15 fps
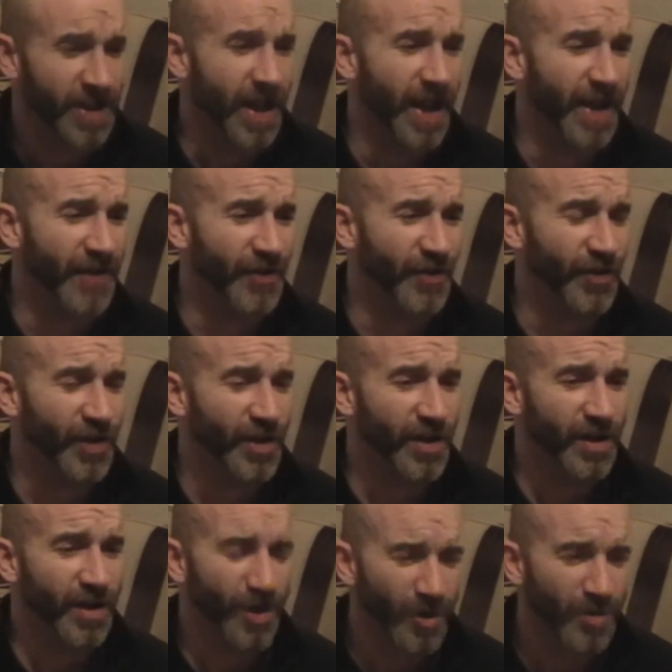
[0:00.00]
and
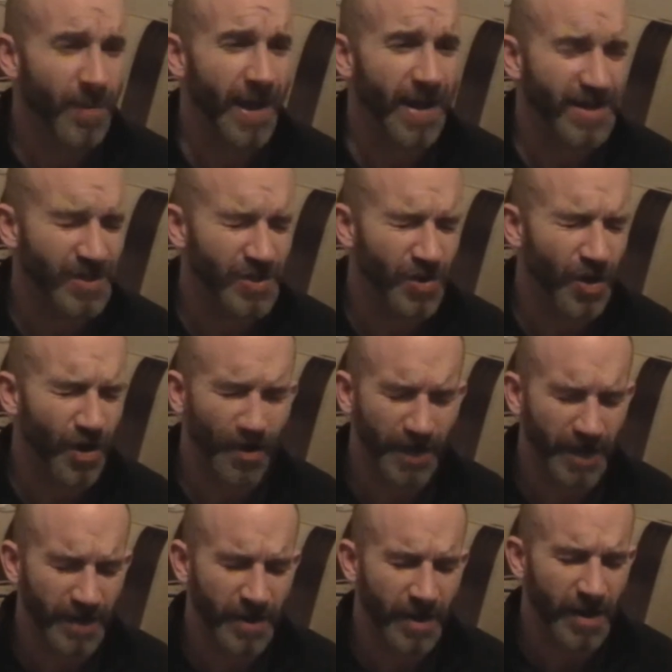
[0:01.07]
oh my God,
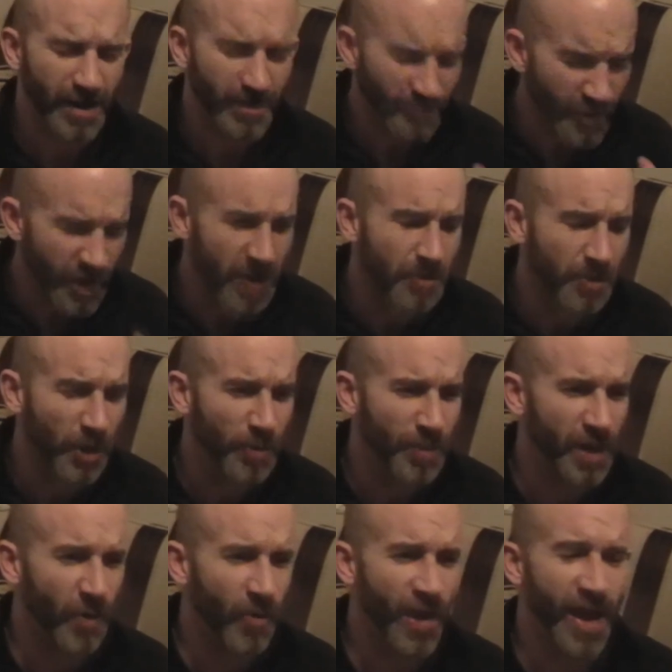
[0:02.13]
it really blew
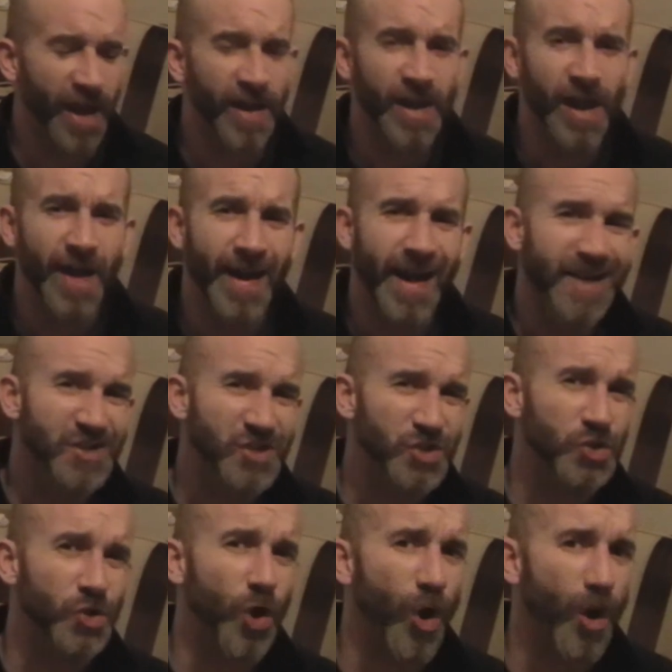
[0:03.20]
me away. And I
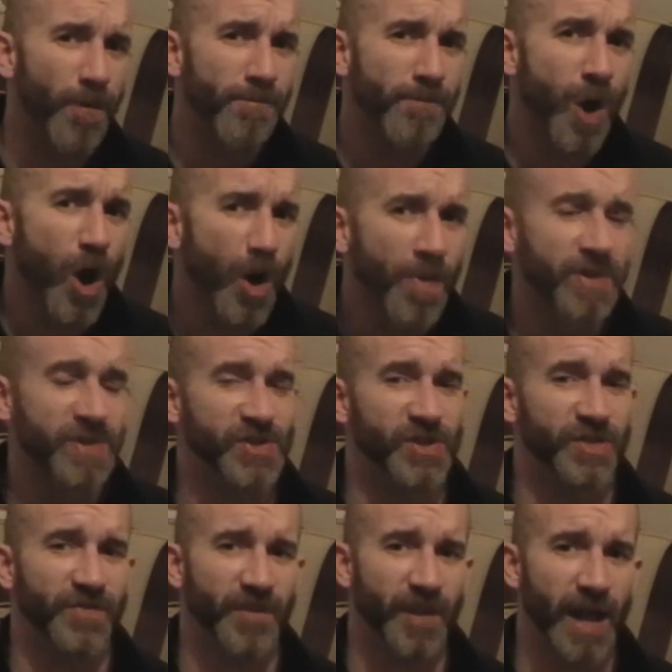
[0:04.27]
saw moments
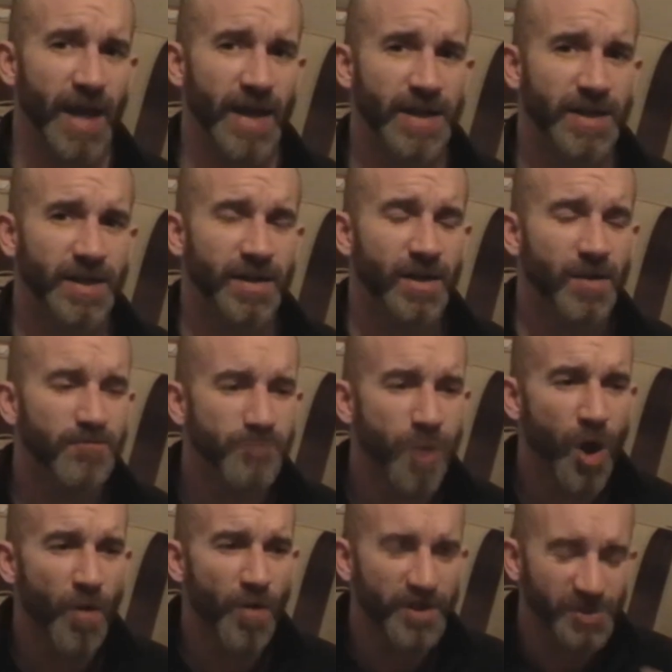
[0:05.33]
of that,
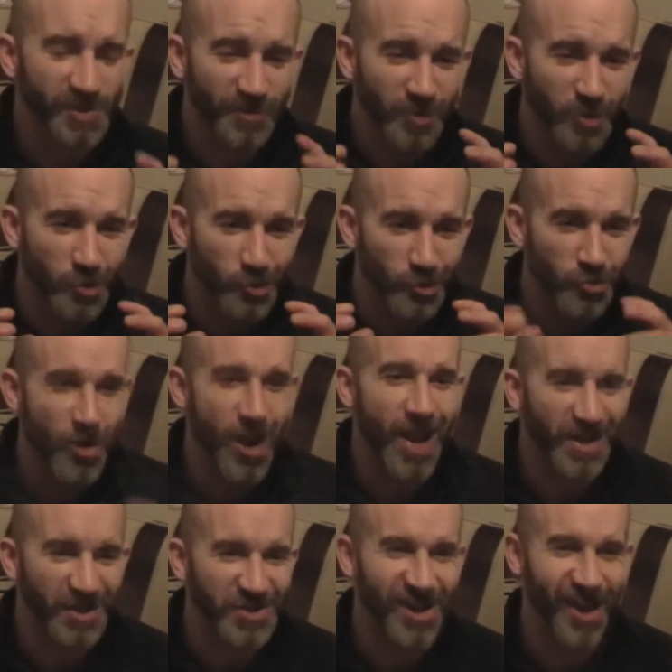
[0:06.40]
moments of
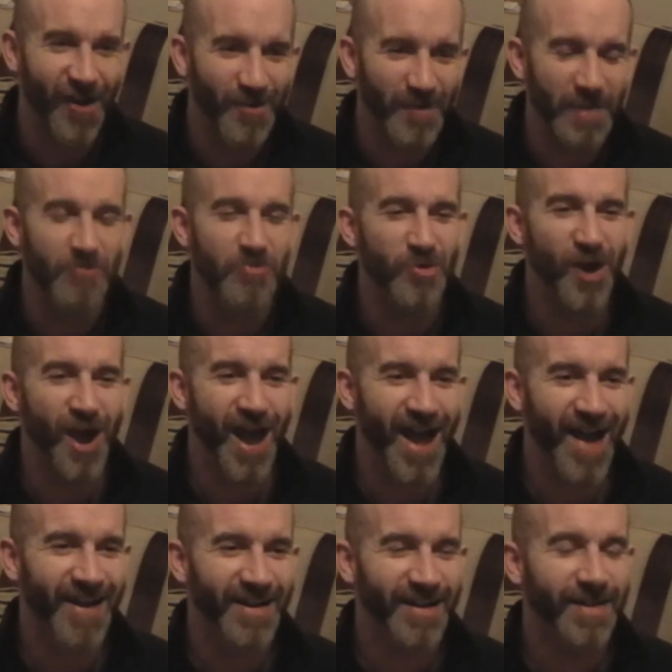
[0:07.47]
great Jeremy
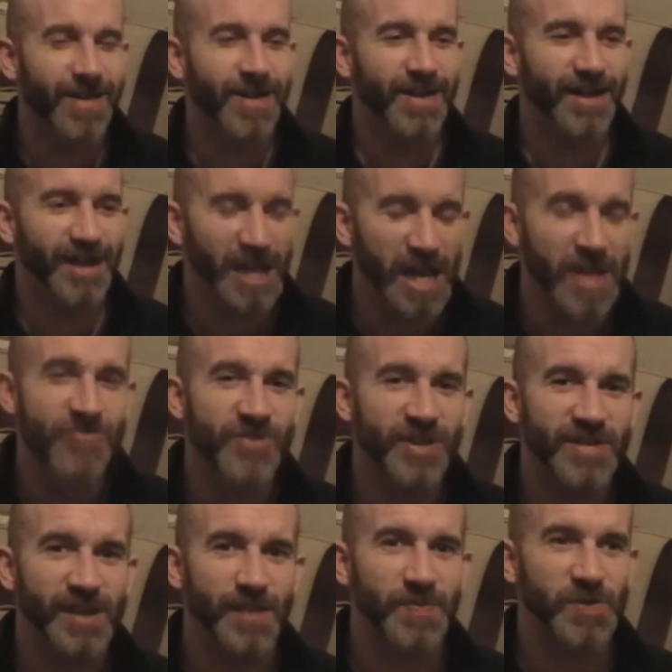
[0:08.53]
Brett in
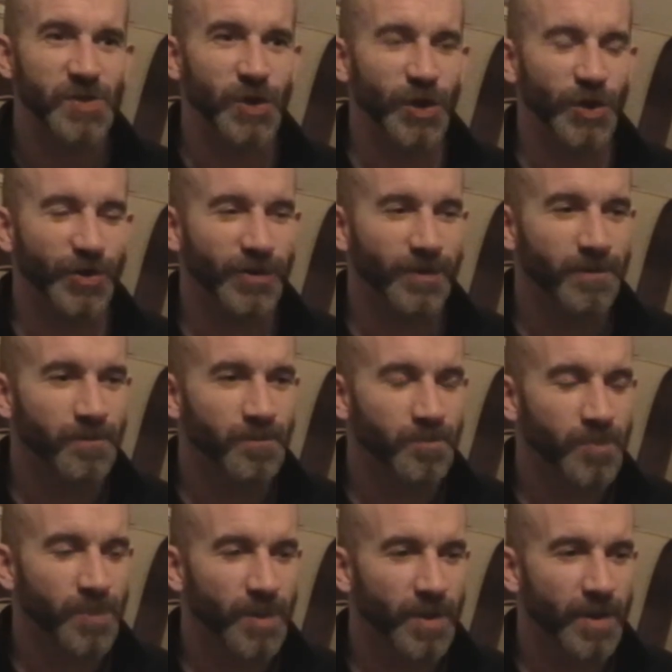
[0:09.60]
this episode,
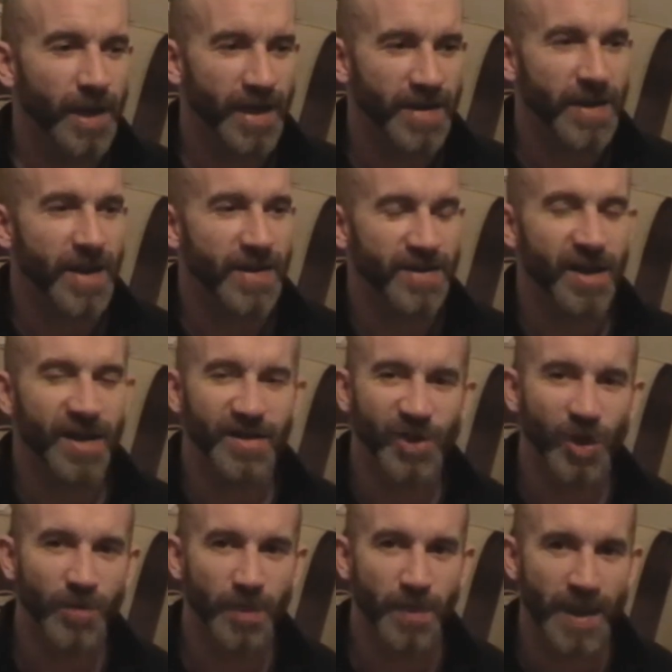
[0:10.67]
in
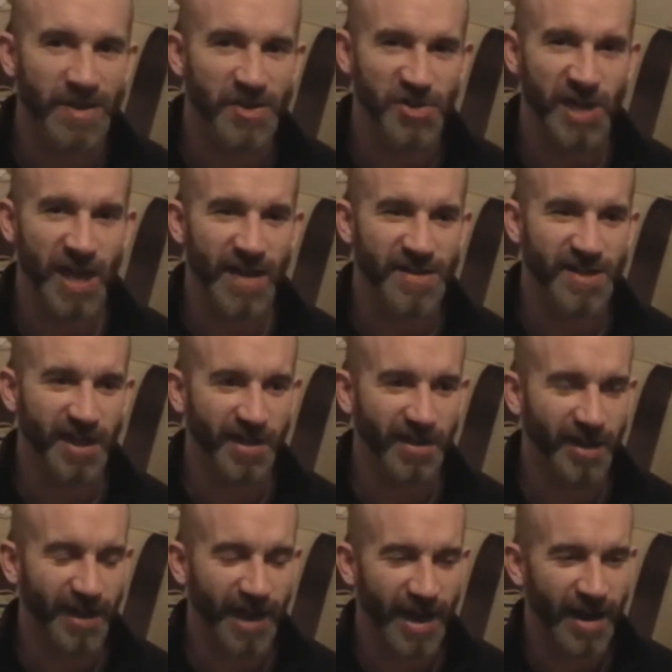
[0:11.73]
Cumberbatch's acting,
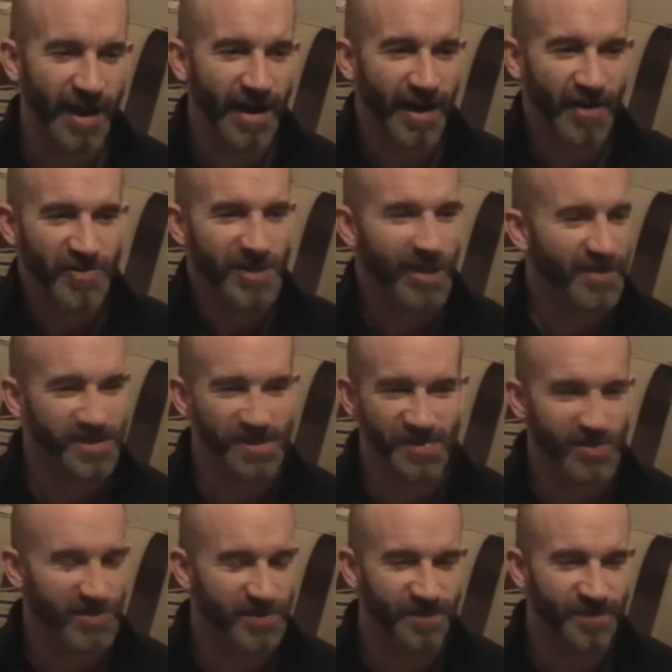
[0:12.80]
and I was like, this is
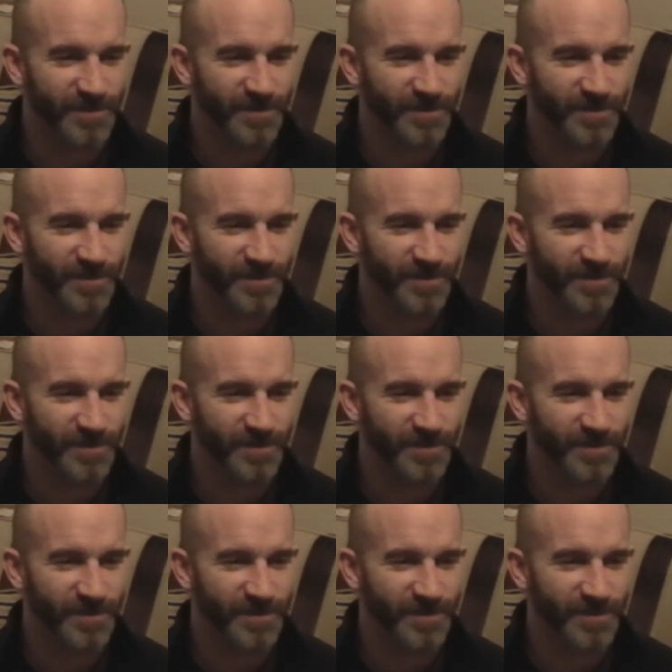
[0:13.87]
just,